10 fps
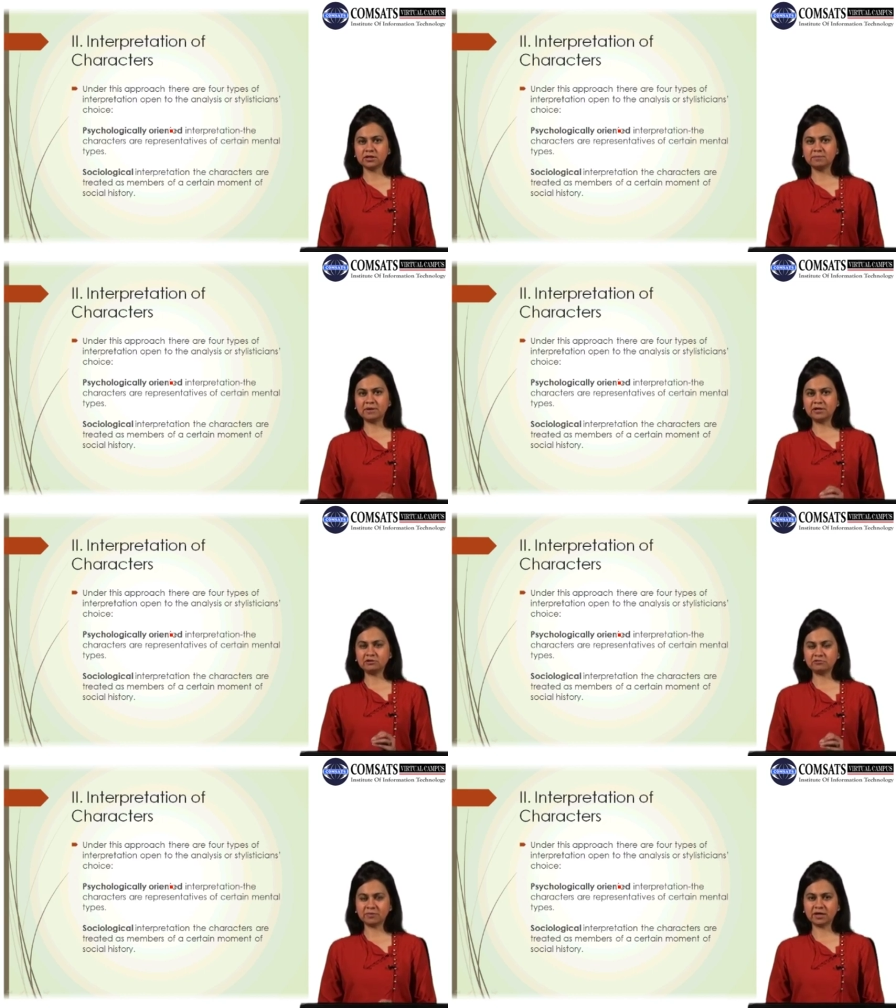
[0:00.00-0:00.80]
the
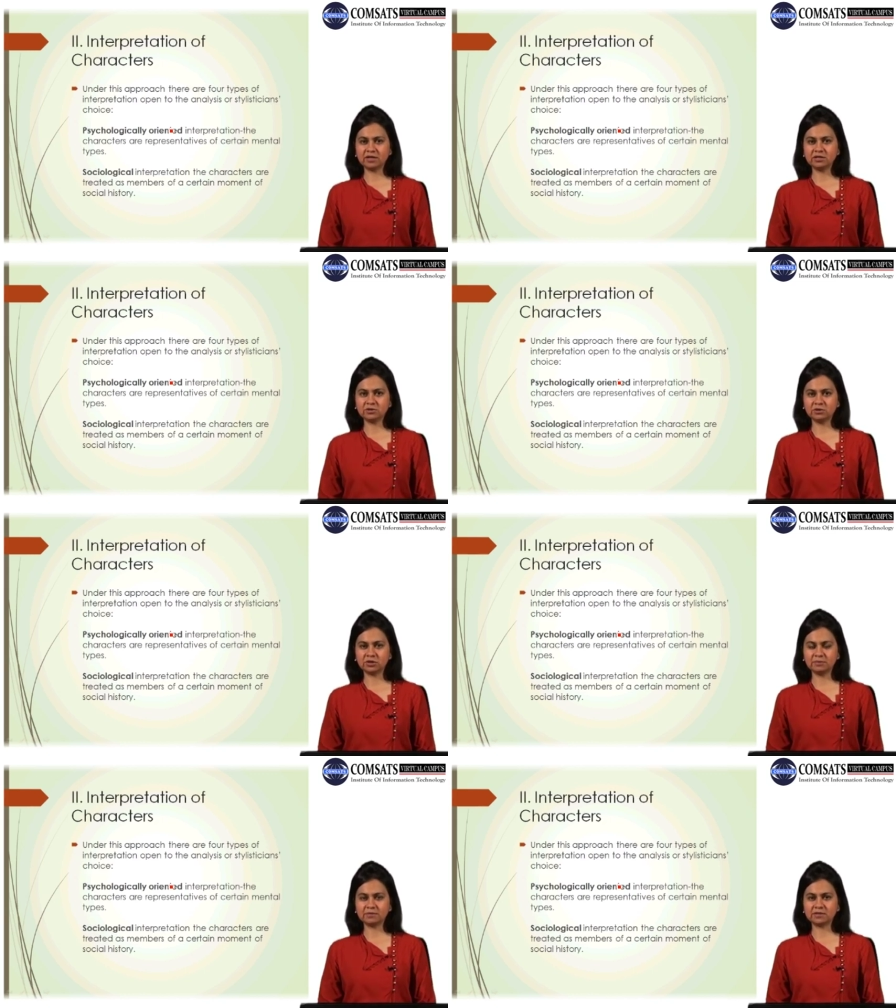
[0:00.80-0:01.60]
bent of mind
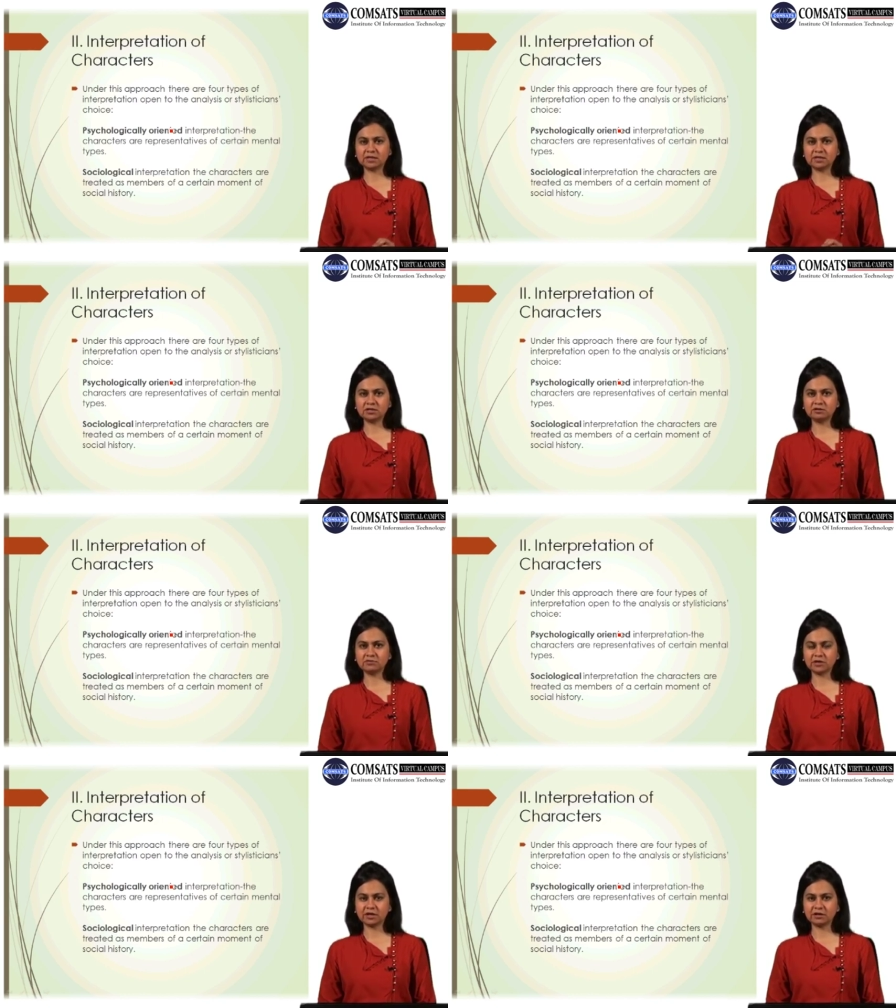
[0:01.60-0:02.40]
or the personality
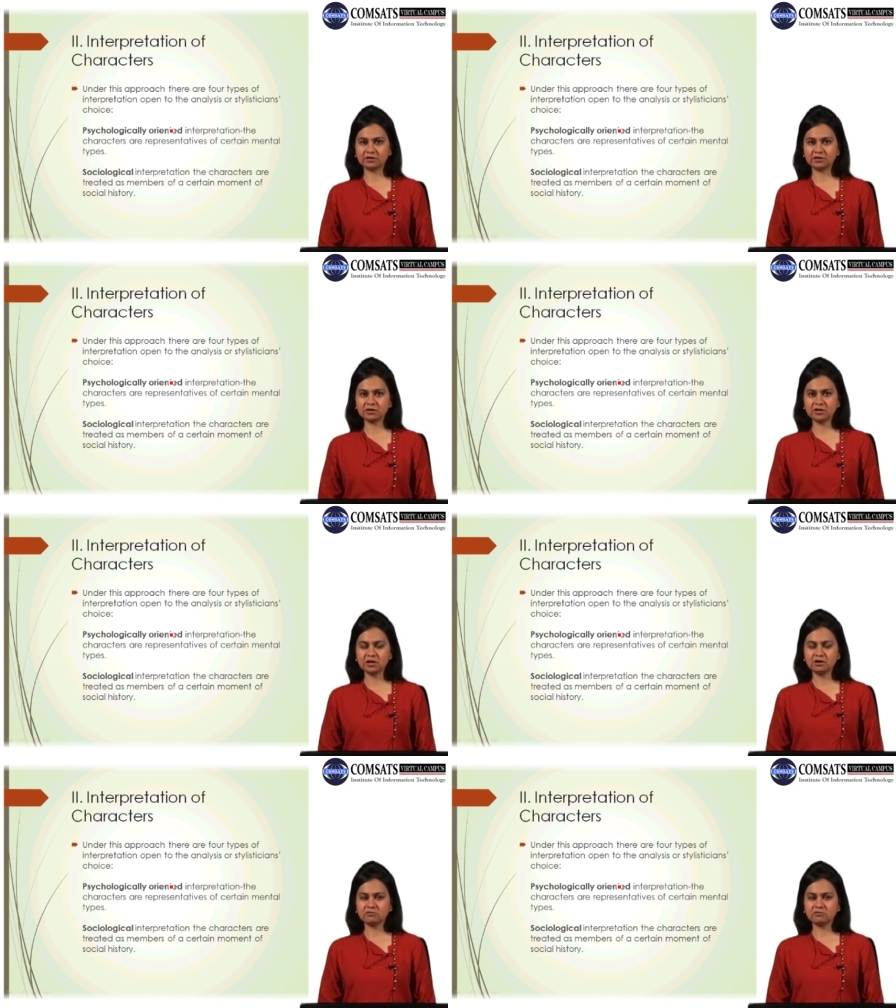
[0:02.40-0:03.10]
of a character